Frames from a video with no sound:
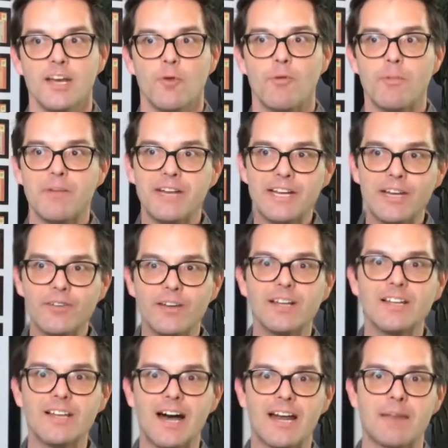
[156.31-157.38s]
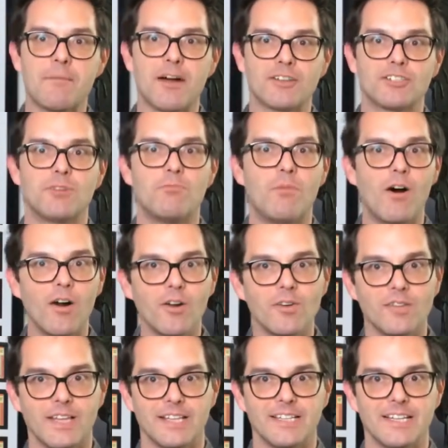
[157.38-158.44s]
We've been hearing a lot about
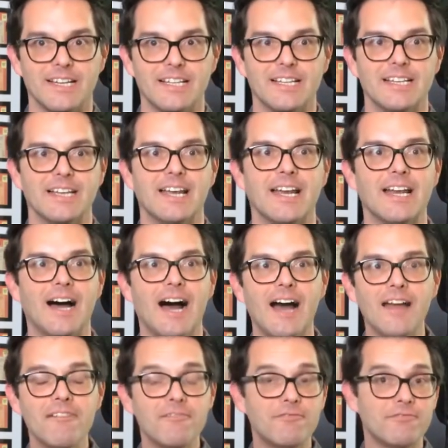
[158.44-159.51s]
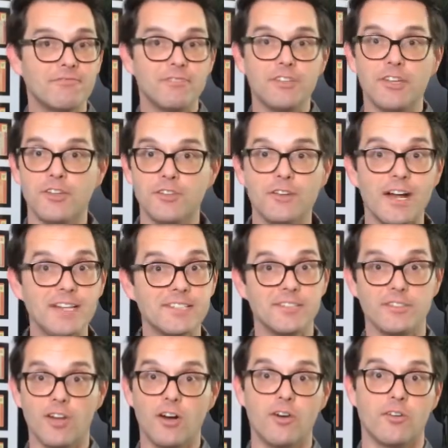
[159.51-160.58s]
Tomorrowland lately, and I've, you know, you guys
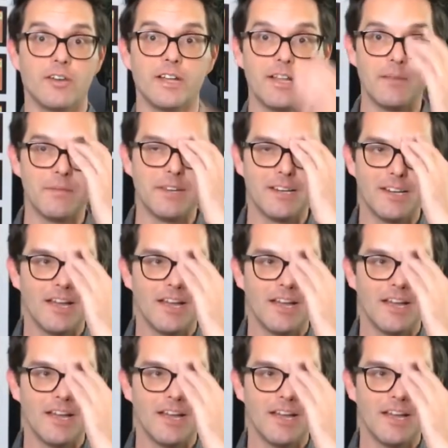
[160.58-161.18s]
had known, I mean,